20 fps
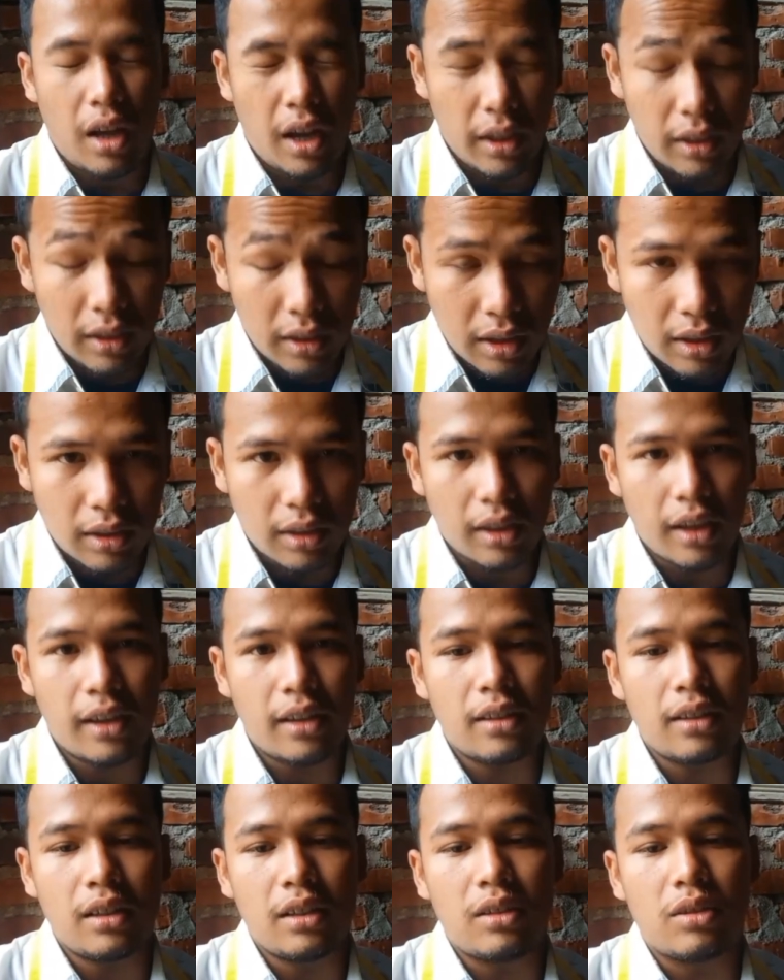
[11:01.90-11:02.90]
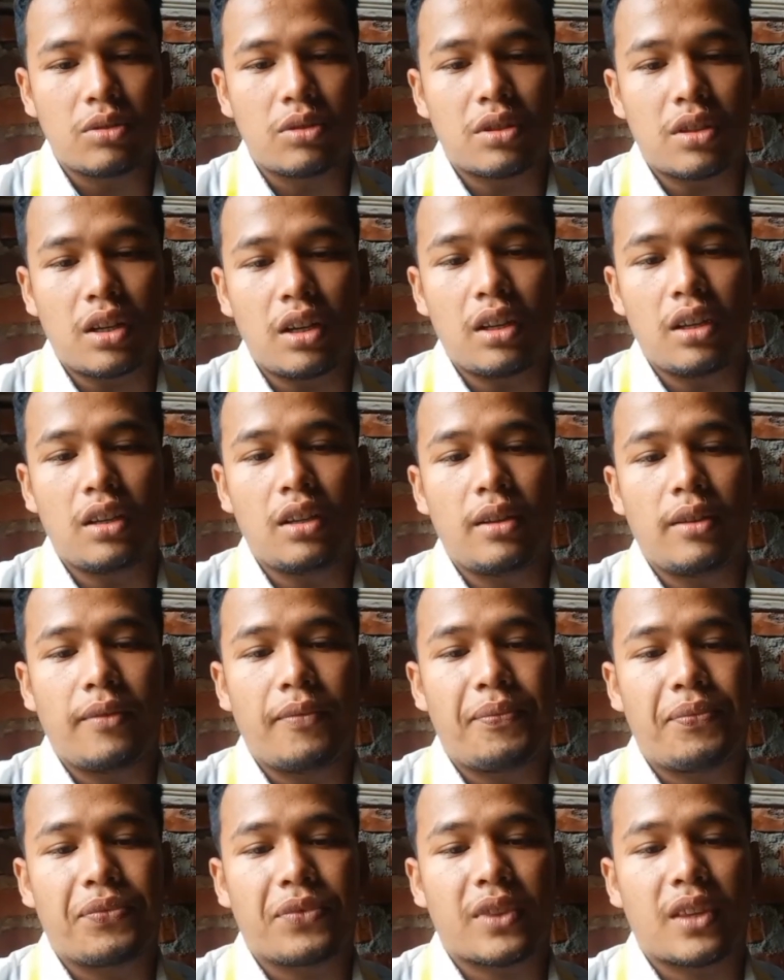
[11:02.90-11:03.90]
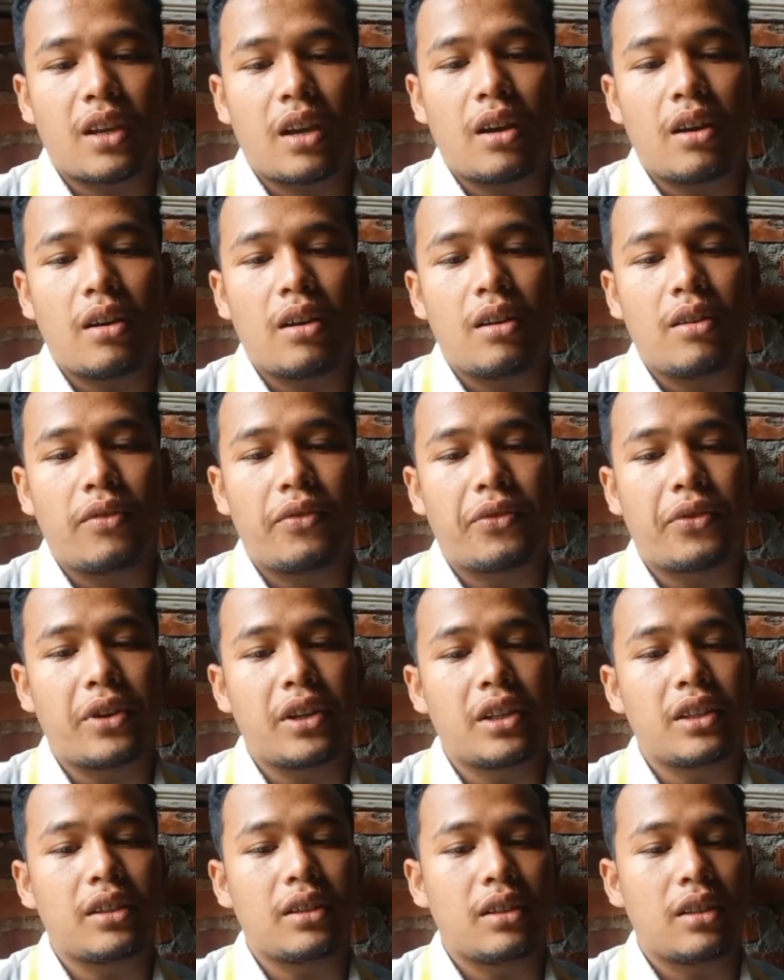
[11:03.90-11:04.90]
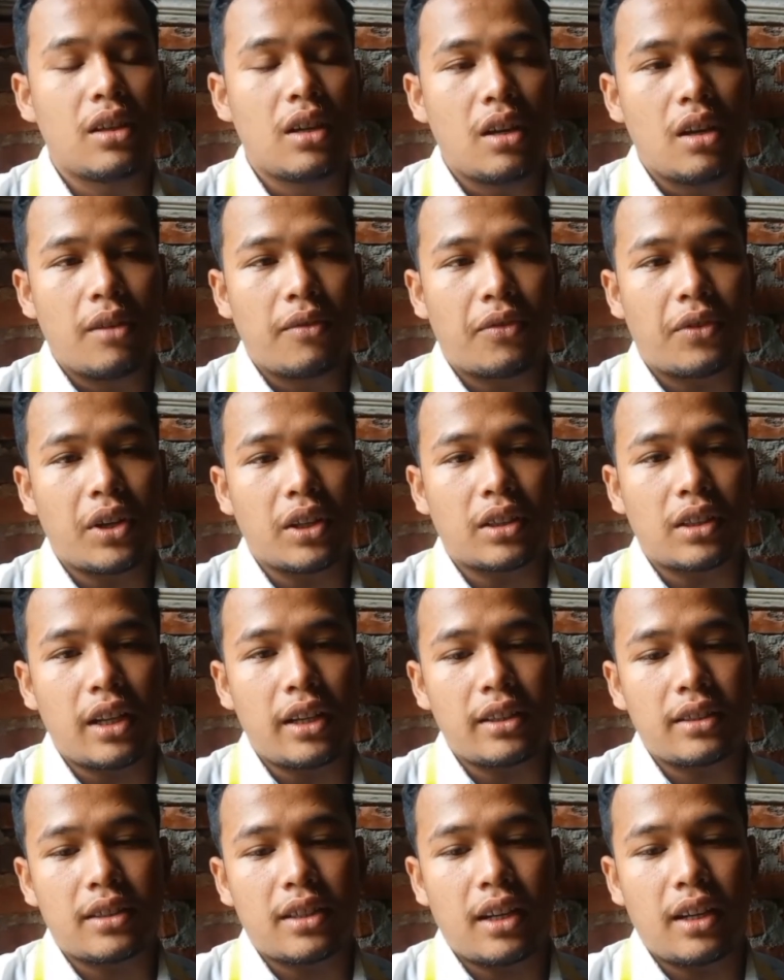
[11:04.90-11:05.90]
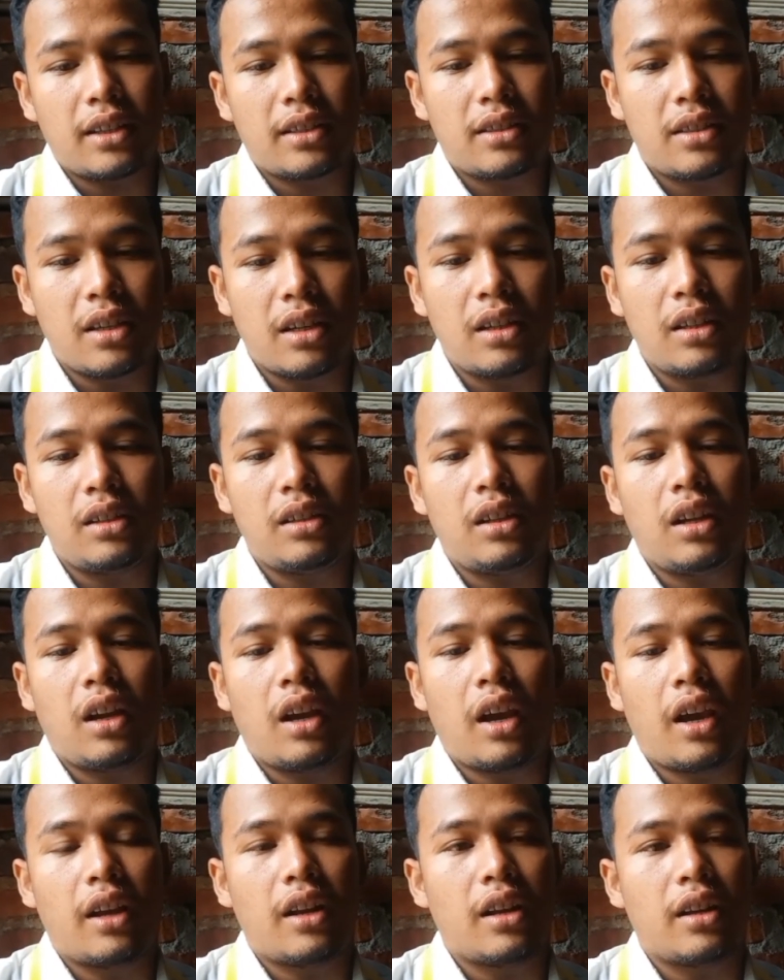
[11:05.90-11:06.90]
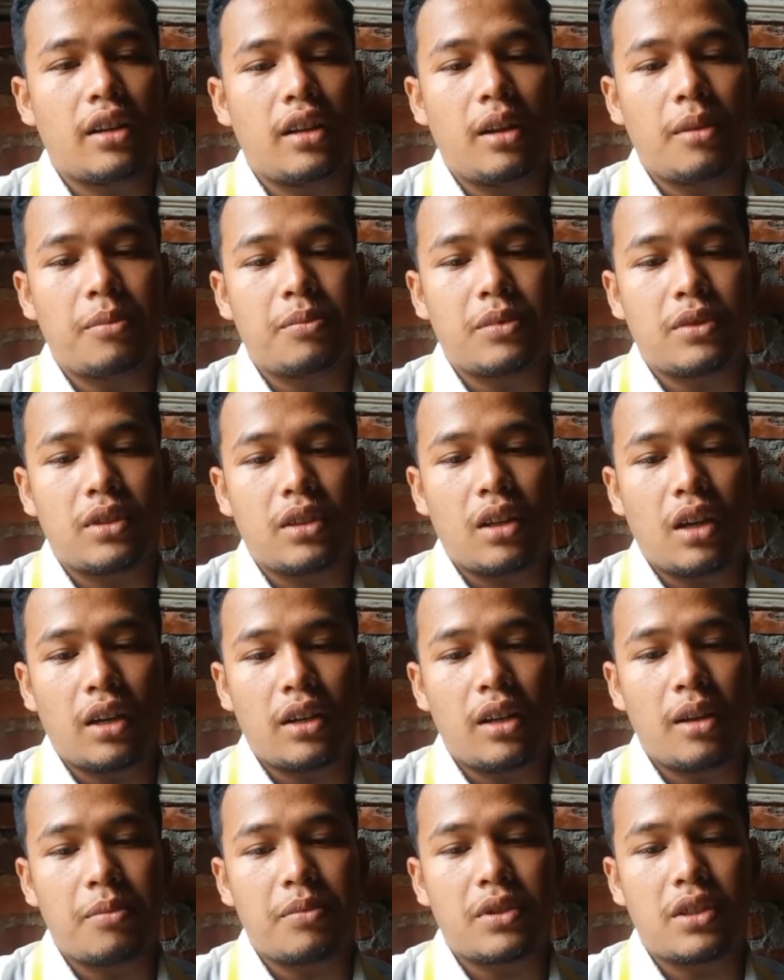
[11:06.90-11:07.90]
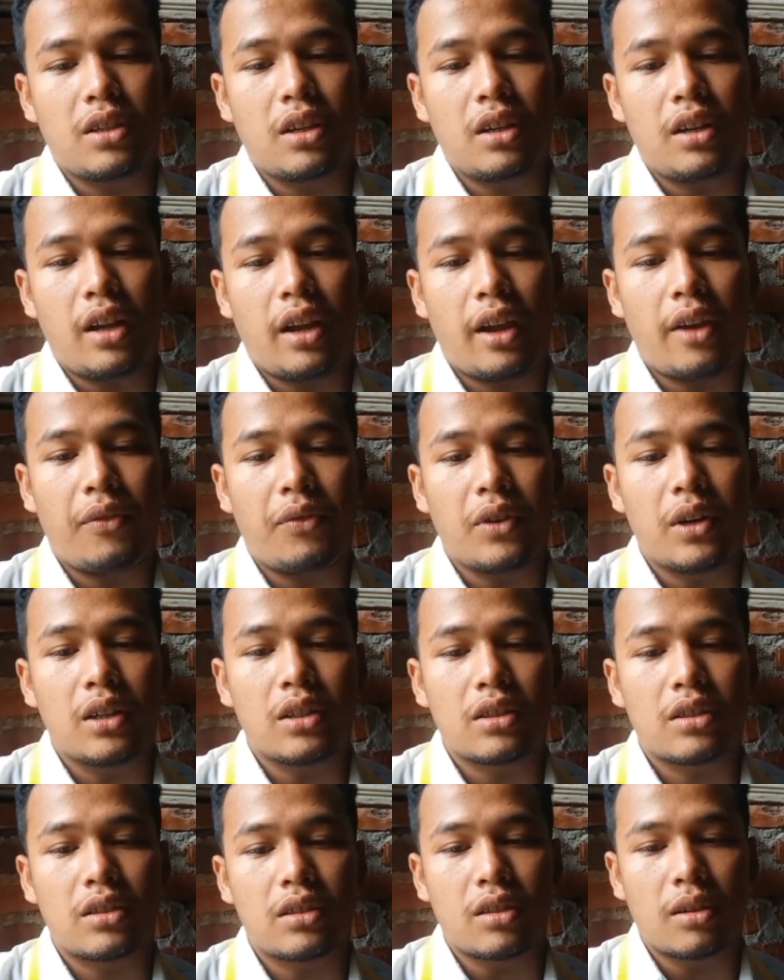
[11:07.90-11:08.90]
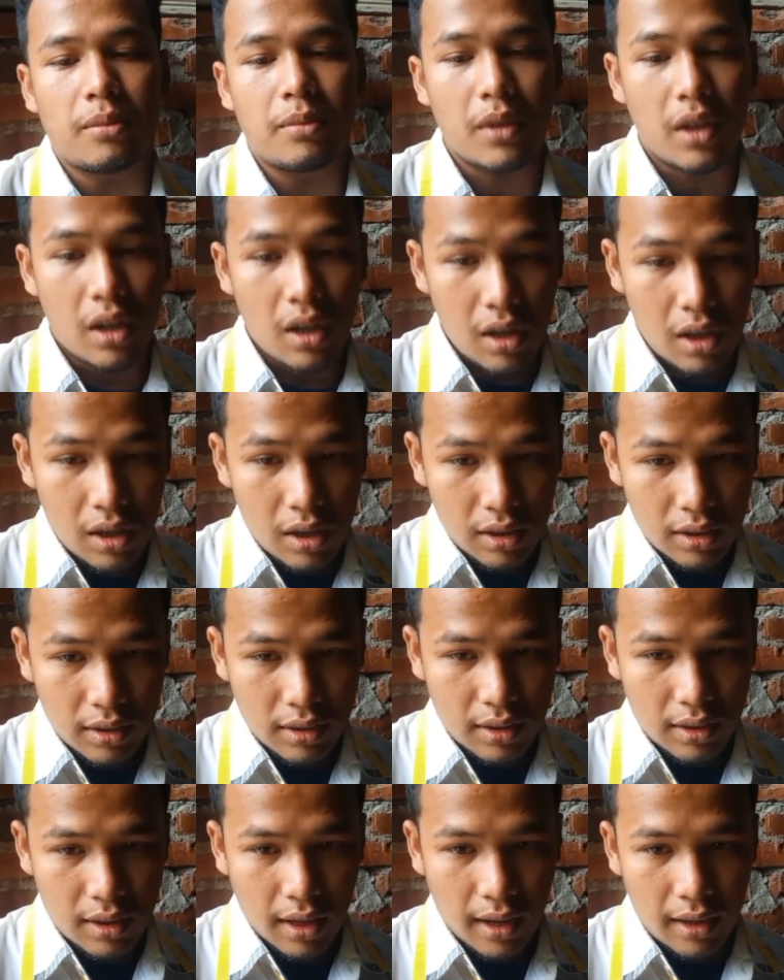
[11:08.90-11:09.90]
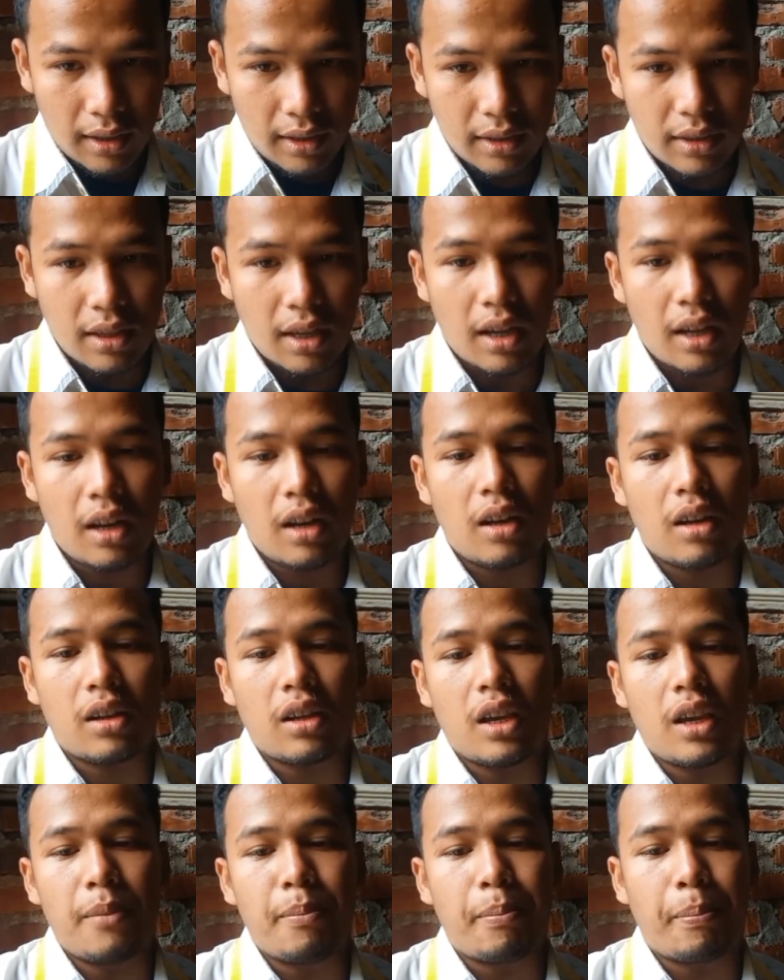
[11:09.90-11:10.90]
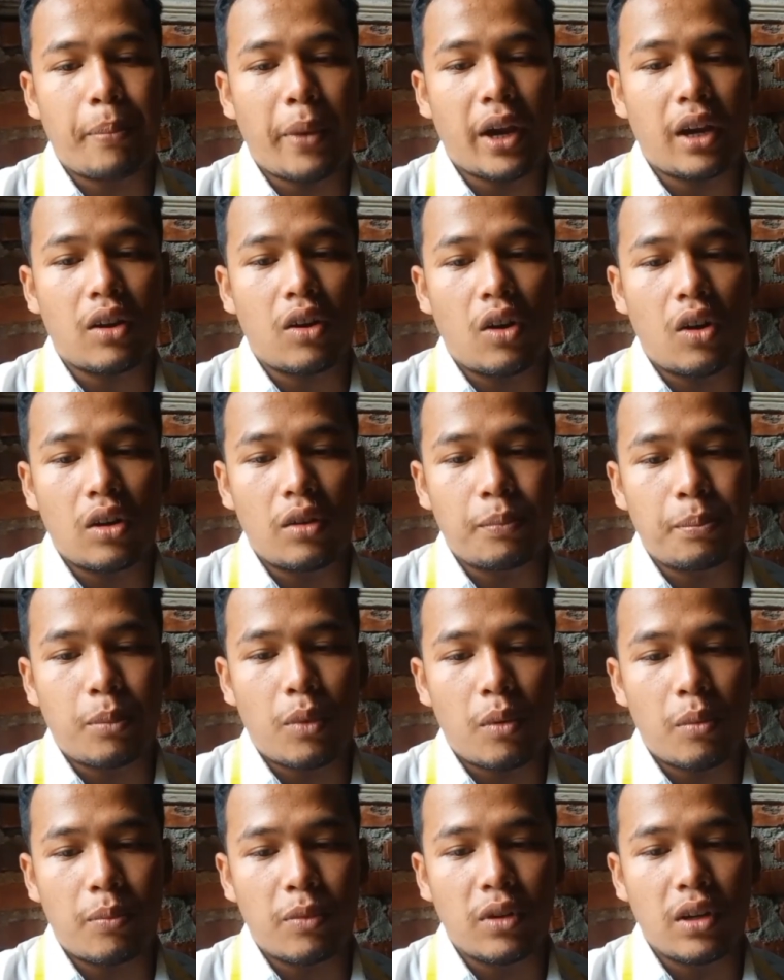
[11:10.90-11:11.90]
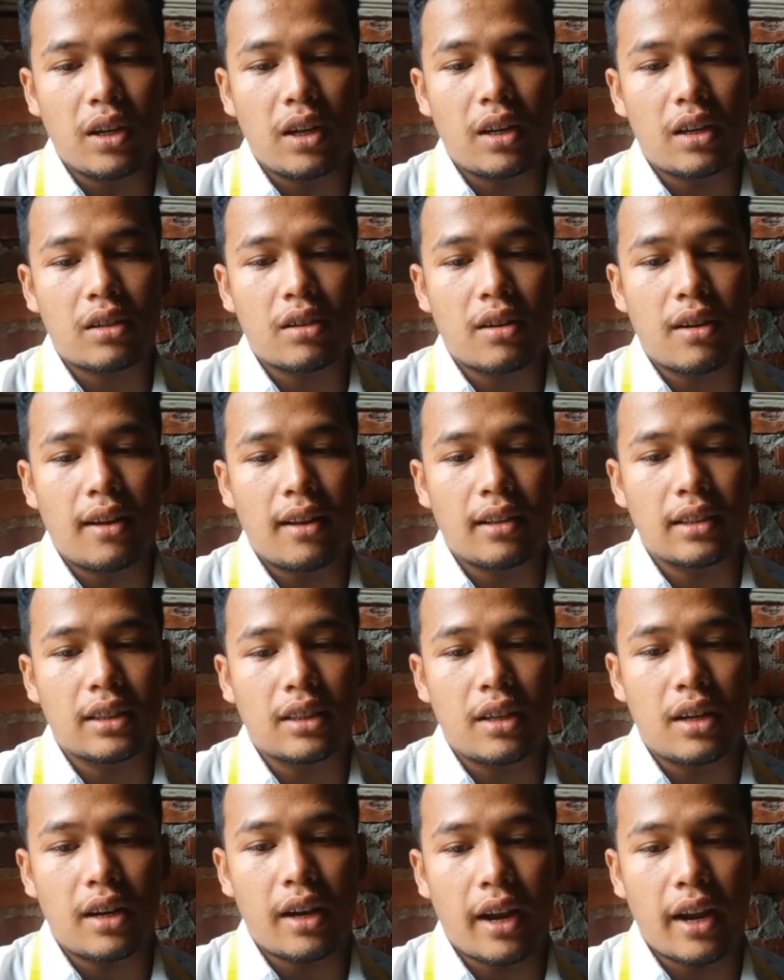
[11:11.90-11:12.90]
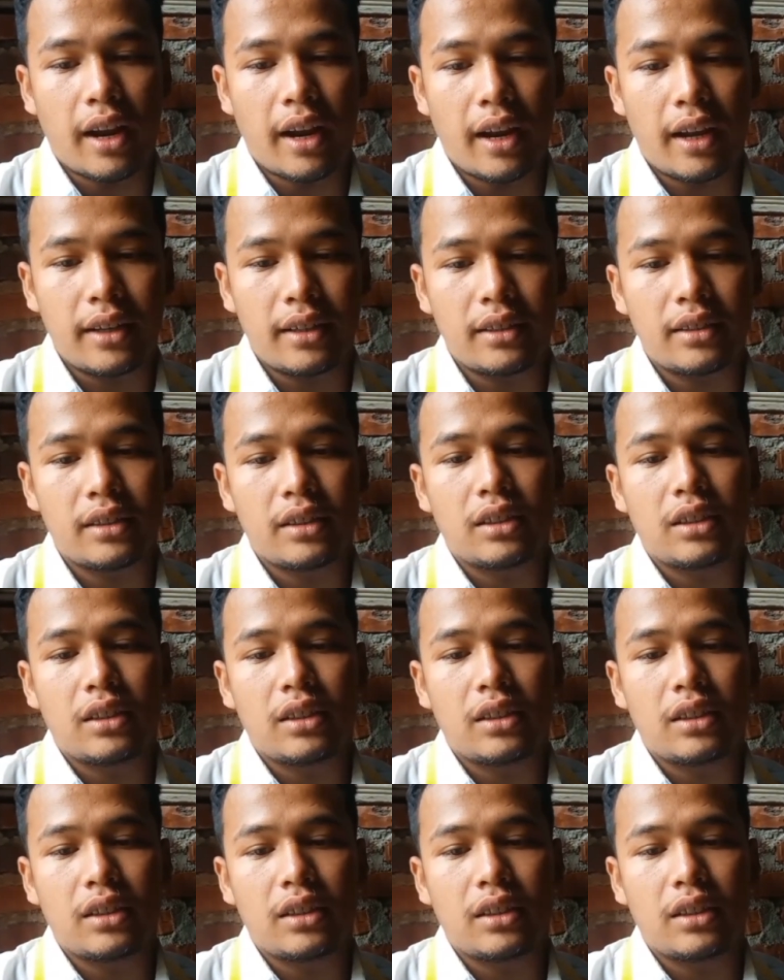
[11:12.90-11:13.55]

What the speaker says: entertain industry. Free, free translation and adaptation have a substantial impact on popular culture and